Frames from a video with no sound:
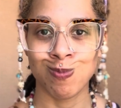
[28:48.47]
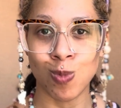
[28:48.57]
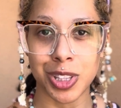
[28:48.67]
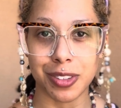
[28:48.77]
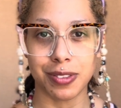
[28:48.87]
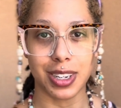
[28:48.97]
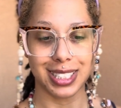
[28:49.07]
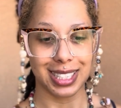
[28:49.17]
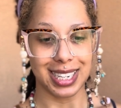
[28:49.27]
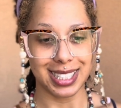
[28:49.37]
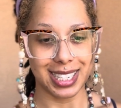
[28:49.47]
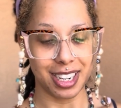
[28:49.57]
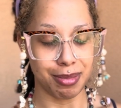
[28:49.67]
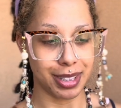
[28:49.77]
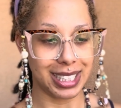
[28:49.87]
What the fuck did I say
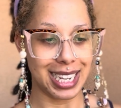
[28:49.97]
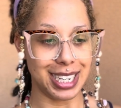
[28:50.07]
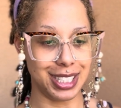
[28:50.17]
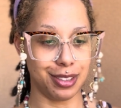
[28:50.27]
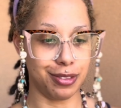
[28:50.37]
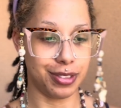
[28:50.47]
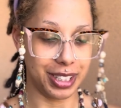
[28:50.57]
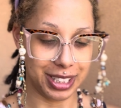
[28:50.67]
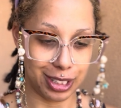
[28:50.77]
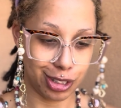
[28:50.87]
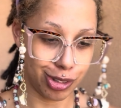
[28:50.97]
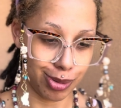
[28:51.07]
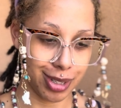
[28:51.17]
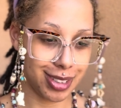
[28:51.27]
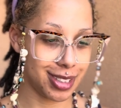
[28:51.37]
about the Ace of fucking
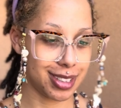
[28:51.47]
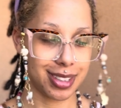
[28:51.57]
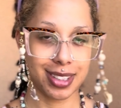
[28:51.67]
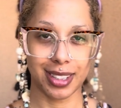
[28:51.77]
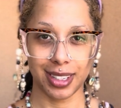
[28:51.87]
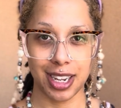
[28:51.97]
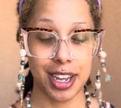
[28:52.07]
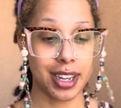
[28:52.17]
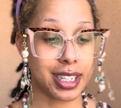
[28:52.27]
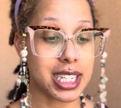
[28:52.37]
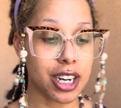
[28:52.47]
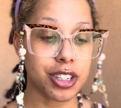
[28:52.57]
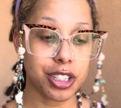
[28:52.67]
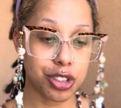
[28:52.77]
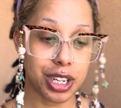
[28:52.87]
Swords? Dare
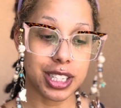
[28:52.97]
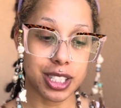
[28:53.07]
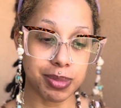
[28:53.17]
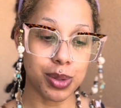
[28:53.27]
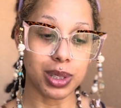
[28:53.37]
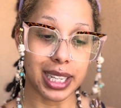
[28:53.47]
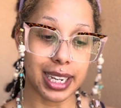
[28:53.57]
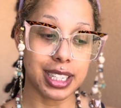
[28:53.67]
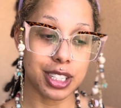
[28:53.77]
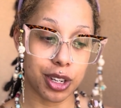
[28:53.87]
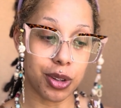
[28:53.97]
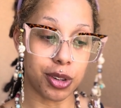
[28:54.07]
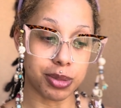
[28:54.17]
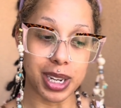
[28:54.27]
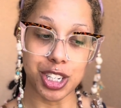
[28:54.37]
to transmute lead into
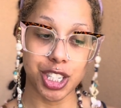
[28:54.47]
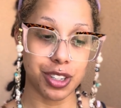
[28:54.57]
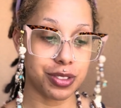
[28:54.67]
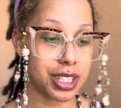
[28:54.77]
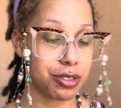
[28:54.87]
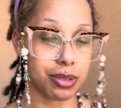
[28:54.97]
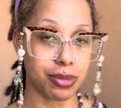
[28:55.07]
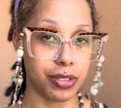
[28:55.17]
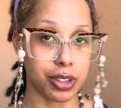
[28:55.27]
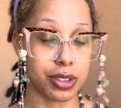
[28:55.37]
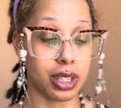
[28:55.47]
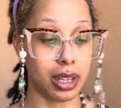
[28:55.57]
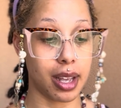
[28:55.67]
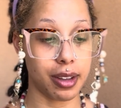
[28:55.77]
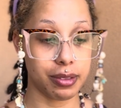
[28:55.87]
gold by shifting from fear to
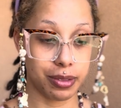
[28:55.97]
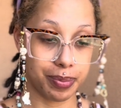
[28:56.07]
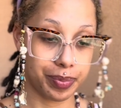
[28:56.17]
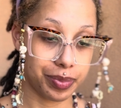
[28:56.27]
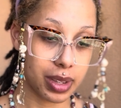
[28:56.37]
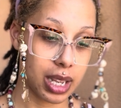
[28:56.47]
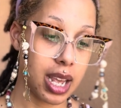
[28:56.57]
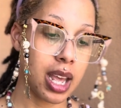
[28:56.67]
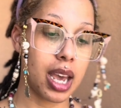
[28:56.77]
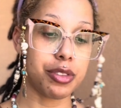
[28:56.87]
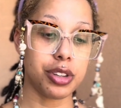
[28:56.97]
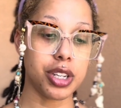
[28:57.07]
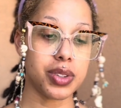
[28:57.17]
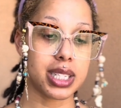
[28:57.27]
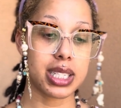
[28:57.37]
love. Everything
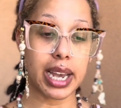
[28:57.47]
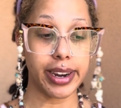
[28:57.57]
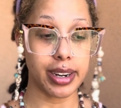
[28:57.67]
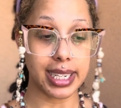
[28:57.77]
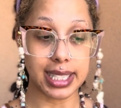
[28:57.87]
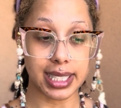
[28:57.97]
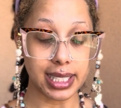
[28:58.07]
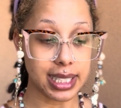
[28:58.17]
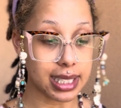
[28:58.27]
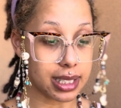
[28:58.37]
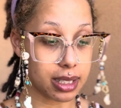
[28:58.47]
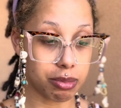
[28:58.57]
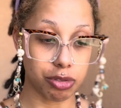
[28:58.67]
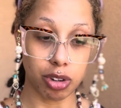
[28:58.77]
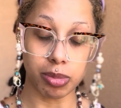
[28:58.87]
you desire exists in
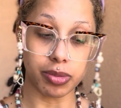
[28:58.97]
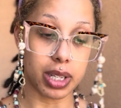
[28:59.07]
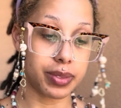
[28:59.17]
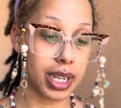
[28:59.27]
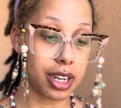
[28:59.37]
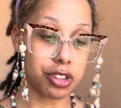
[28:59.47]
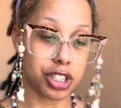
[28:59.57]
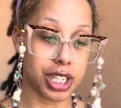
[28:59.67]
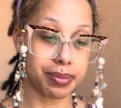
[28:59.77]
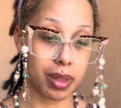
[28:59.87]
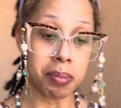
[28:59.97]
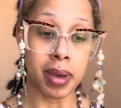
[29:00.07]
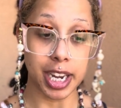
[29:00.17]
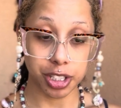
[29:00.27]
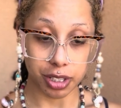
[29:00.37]
some form of loving energy.
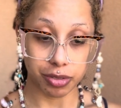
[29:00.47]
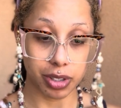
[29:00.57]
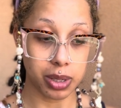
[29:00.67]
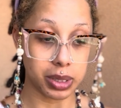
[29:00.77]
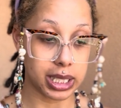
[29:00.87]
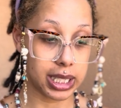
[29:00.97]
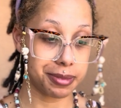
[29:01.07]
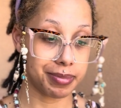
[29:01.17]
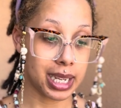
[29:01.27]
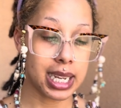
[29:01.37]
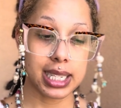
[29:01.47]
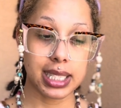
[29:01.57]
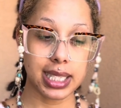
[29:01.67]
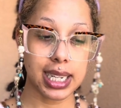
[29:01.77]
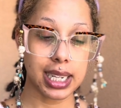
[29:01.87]
Match this frequency. See